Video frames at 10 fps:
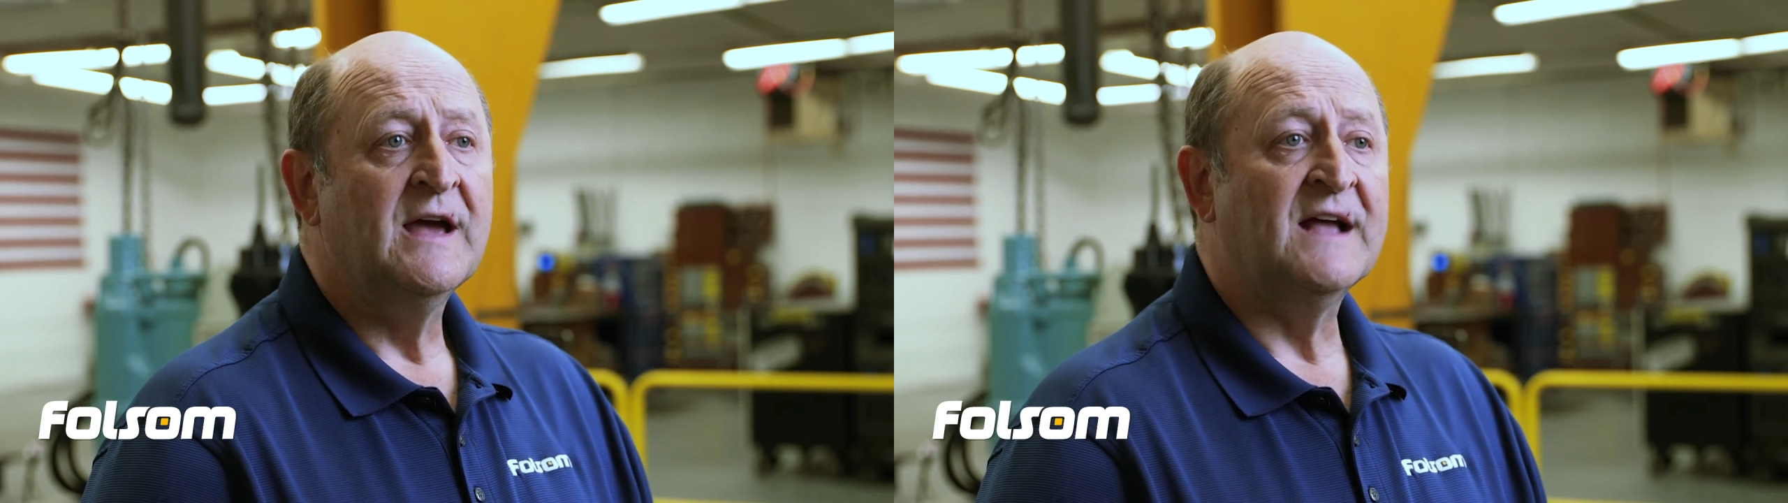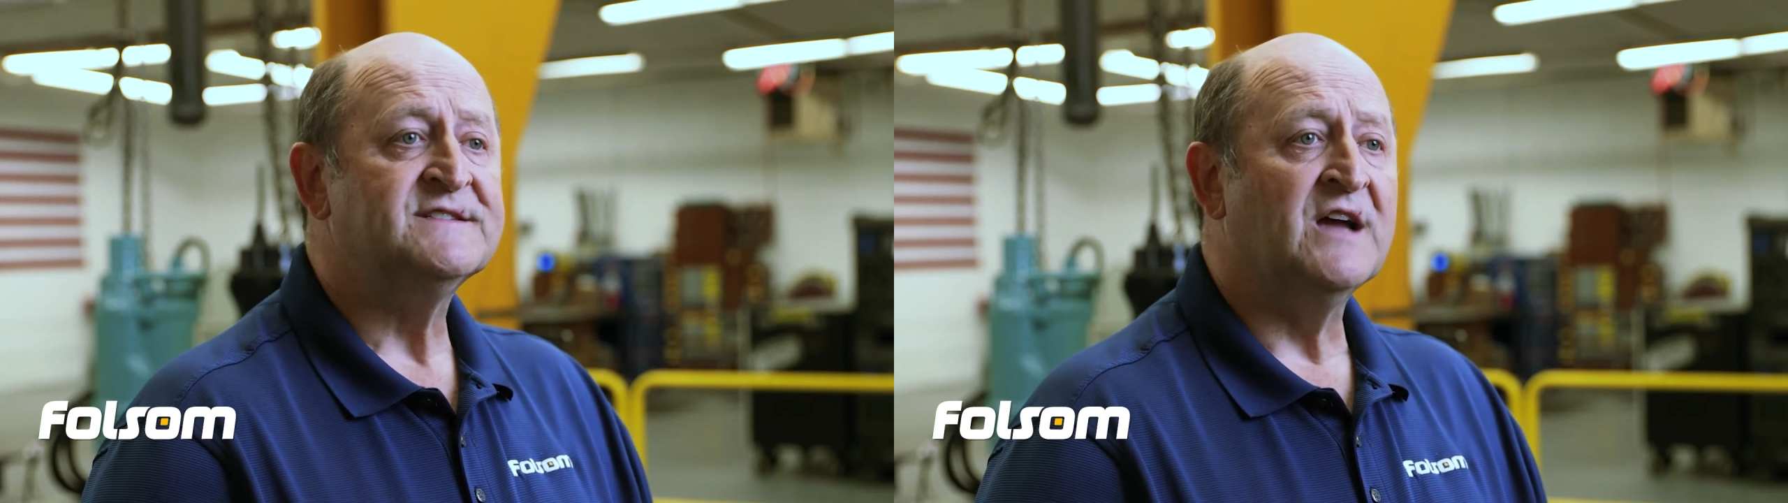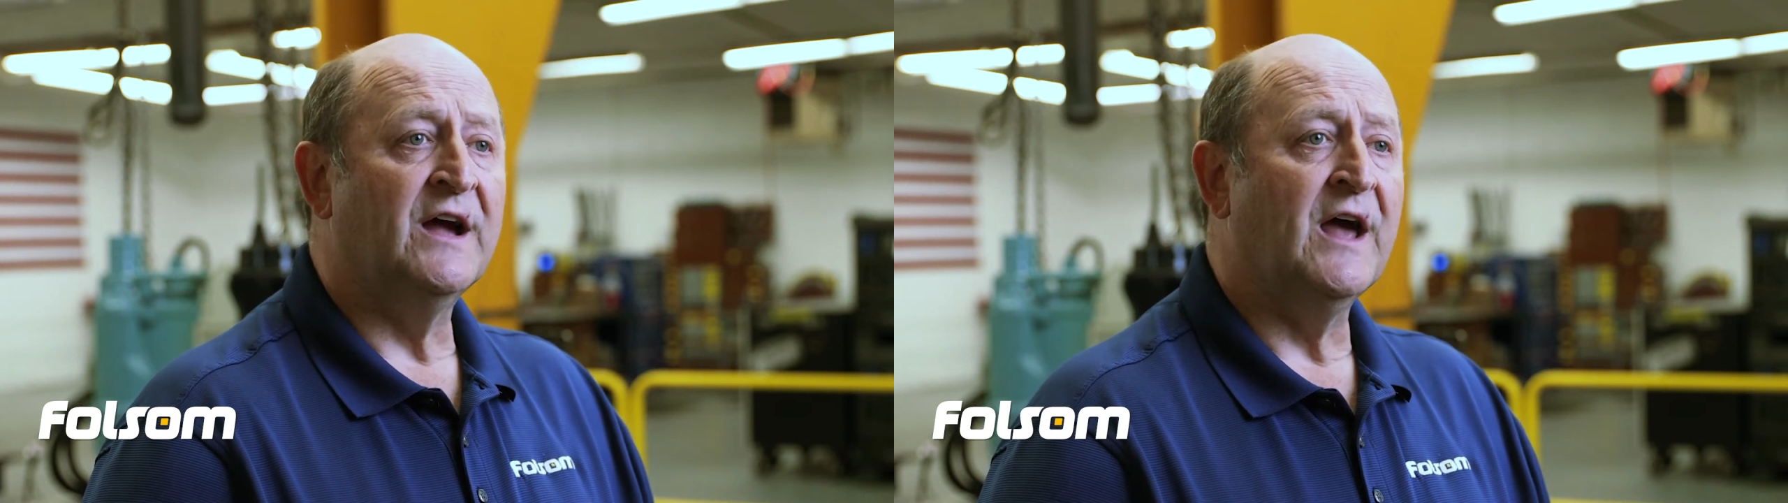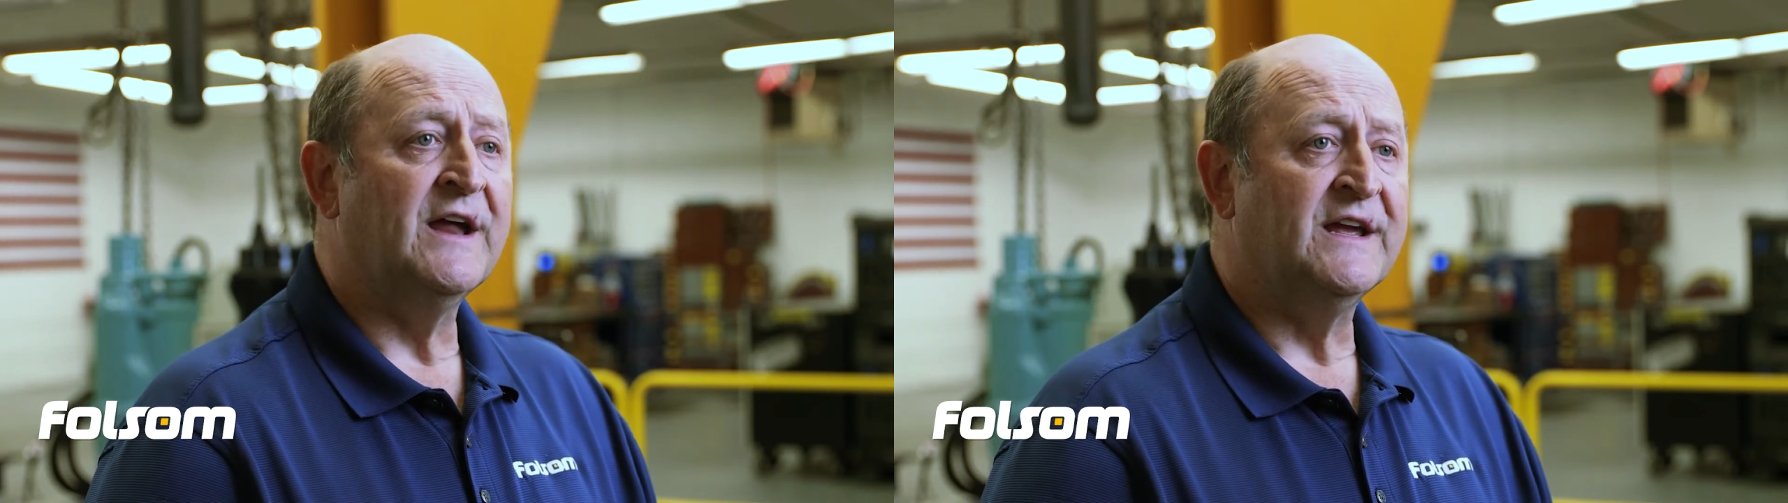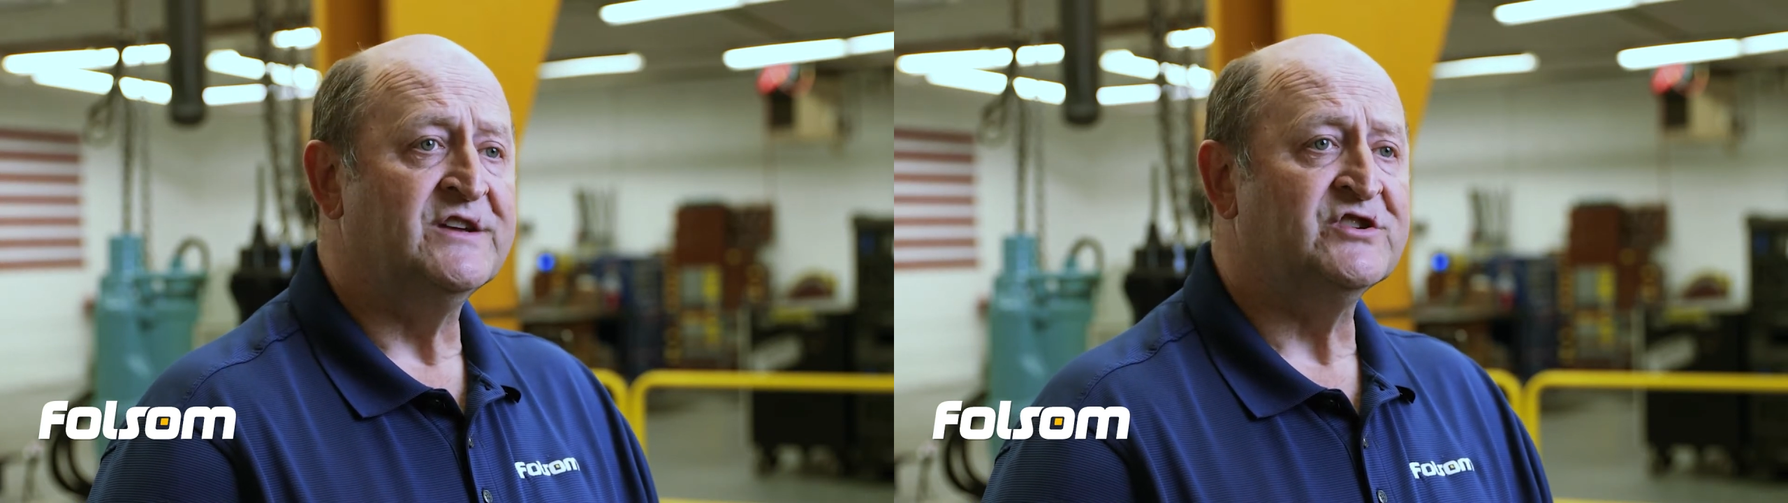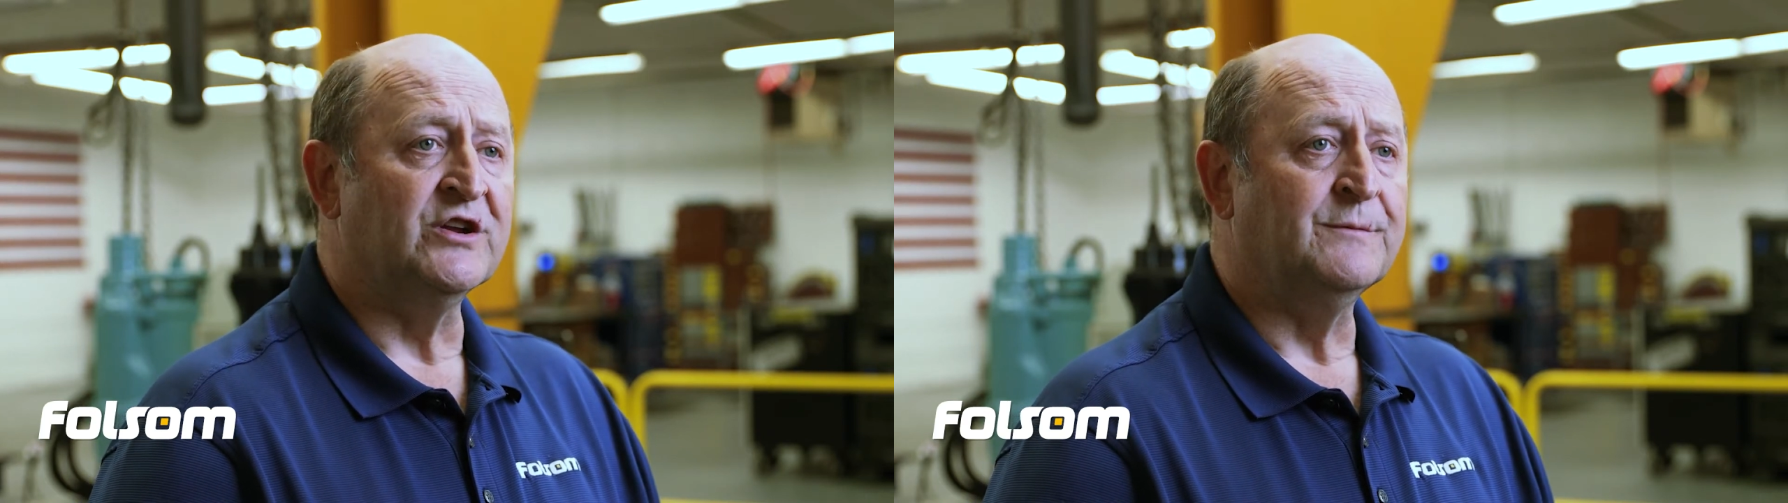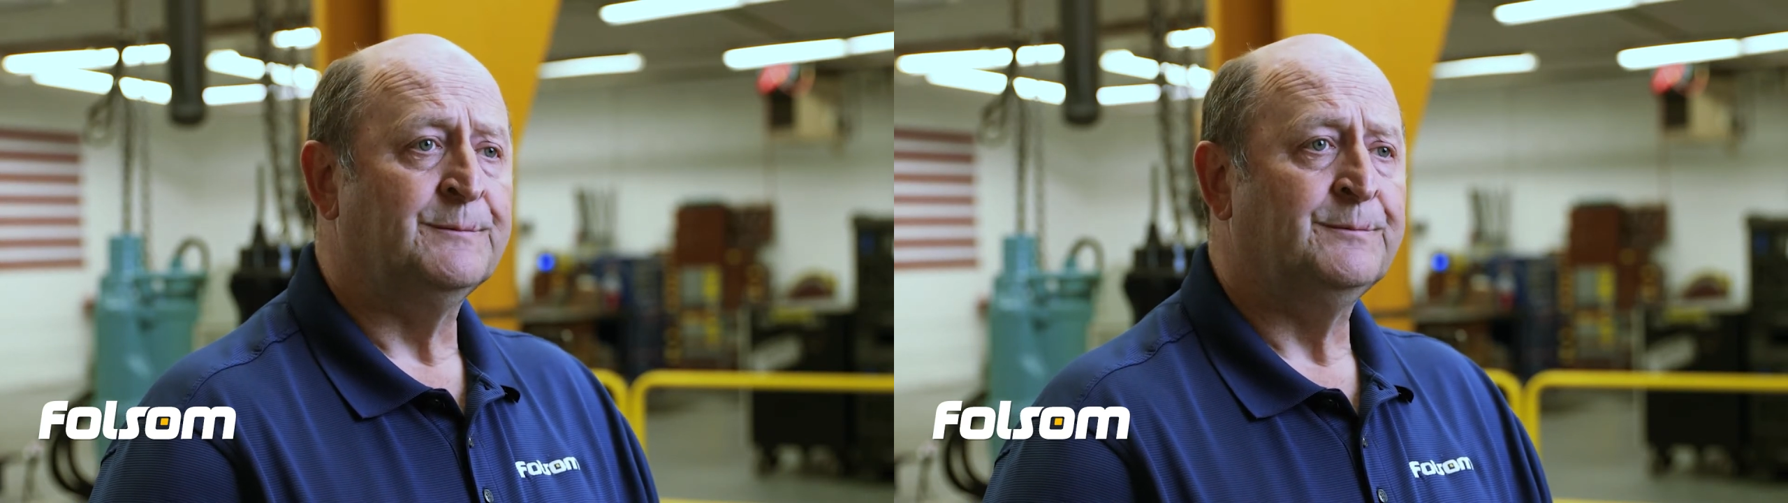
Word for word: and cyanidation.